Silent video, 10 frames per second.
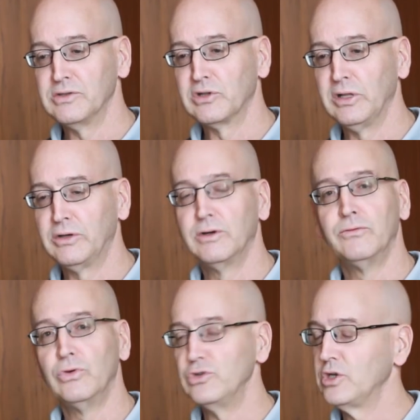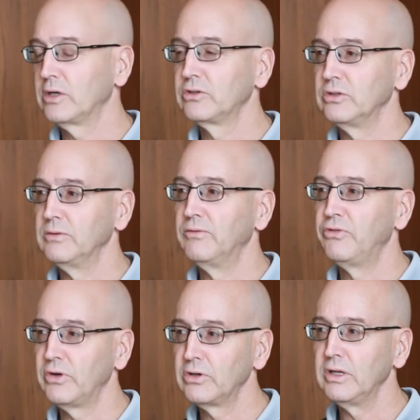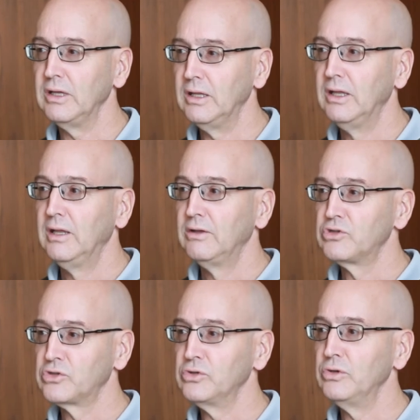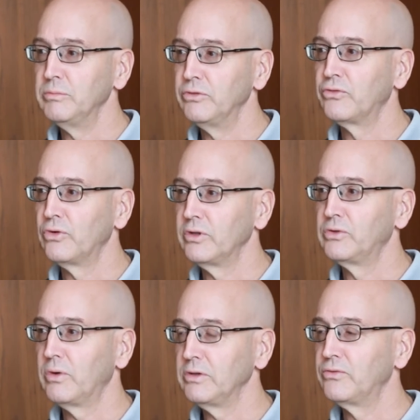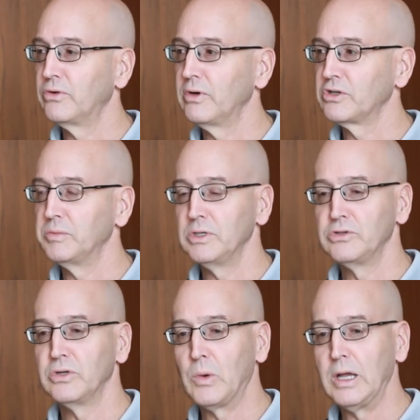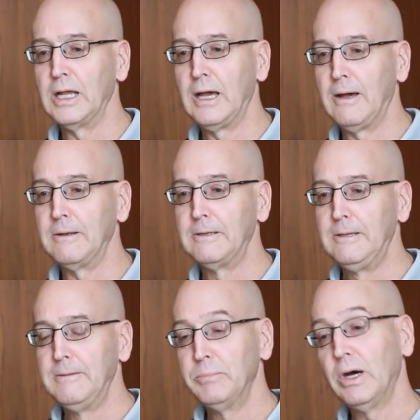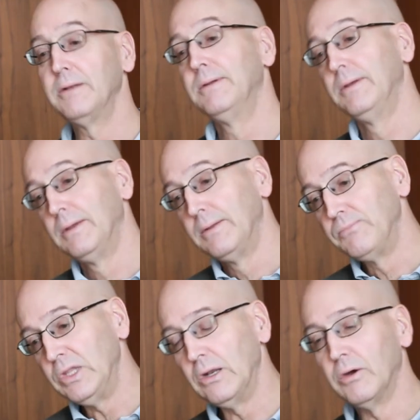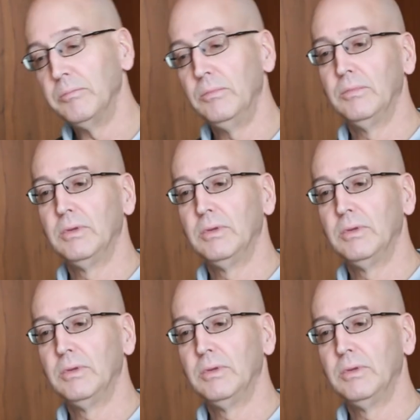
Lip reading: letter of rejection fairly soon before the 24 expedition went out. But, you know,